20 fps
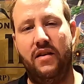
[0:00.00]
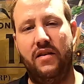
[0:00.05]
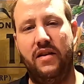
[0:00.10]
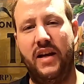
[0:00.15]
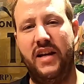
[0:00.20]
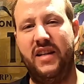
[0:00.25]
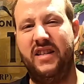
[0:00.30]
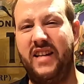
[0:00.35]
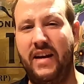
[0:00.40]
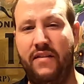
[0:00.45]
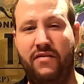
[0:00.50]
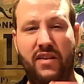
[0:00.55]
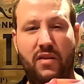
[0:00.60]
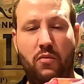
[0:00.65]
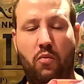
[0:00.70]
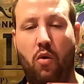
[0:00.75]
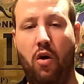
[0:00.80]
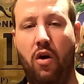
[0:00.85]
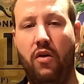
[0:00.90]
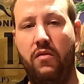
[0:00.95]
It's definitely
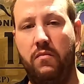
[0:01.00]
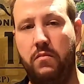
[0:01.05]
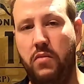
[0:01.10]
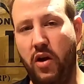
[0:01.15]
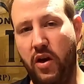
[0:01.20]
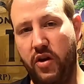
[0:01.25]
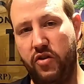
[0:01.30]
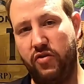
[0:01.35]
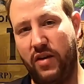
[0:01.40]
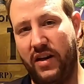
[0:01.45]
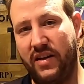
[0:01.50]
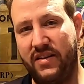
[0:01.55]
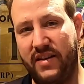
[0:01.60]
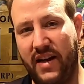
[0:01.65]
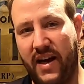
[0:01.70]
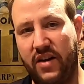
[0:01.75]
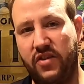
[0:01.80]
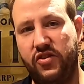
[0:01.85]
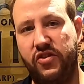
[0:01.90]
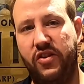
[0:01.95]
one per
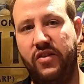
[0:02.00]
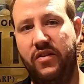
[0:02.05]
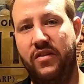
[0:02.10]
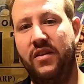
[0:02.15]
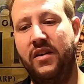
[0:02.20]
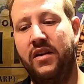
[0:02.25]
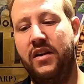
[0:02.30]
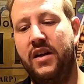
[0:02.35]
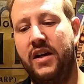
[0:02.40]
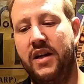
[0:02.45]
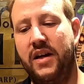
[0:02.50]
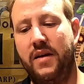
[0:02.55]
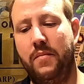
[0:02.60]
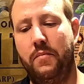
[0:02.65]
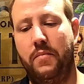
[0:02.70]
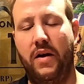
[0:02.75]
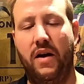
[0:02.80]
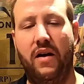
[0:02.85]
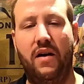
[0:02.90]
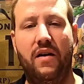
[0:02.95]
transaction,
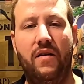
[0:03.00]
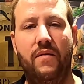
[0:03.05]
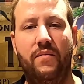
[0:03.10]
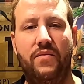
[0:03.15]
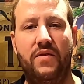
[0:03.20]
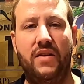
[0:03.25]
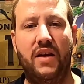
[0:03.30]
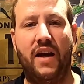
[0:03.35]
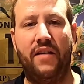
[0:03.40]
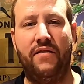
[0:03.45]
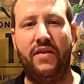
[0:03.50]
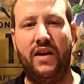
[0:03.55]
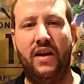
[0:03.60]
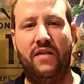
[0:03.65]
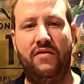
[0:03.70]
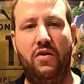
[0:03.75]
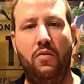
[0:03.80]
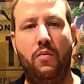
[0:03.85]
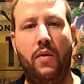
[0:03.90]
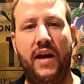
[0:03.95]
but I think
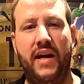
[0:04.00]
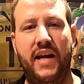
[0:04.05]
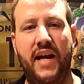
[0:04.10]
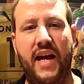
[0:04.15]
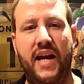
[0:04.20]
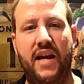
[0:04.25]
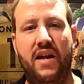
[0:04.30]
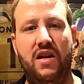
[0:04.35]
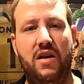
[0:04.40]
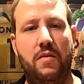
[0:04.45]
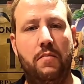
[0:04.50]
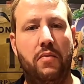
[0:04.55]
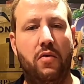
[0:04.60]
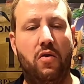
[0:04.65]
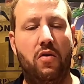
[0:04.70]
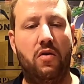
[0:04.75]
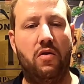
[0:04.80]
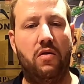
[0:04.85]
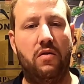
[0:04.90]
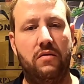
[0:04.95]
if you went in and you
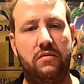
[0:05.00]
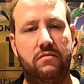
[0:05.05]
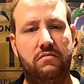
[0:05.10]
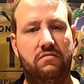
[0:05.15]
bought,